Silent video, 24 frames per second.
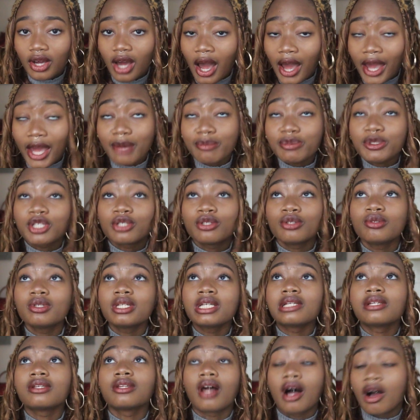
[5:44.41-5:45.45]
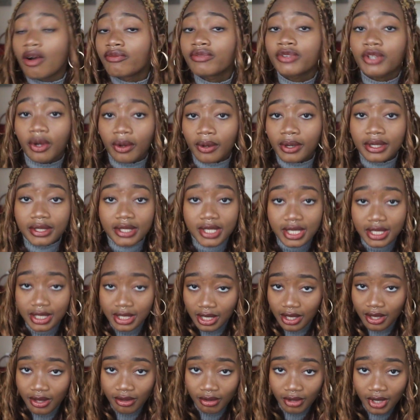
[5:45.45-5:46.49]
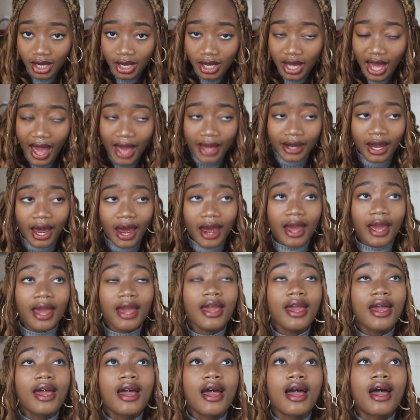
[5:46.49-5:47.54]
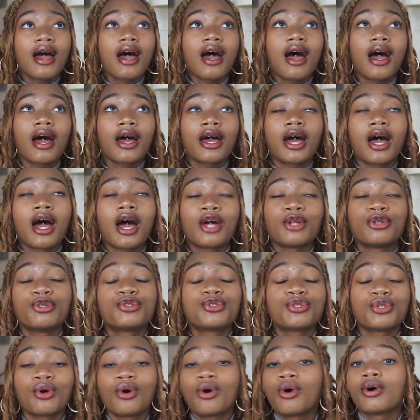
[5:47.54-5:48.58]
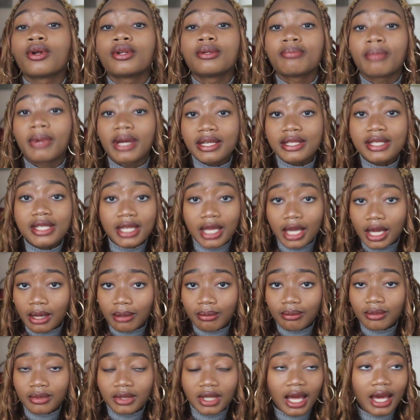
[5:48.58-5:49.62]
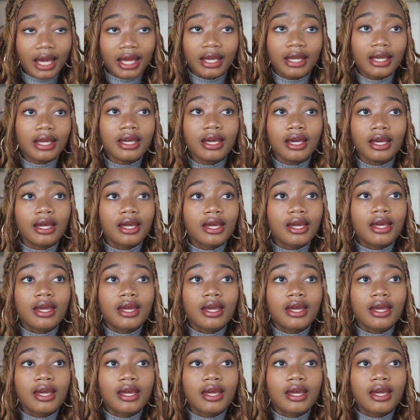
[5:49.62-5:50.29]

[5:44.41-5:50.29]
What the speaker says: going to C3, and I adored my team. Like,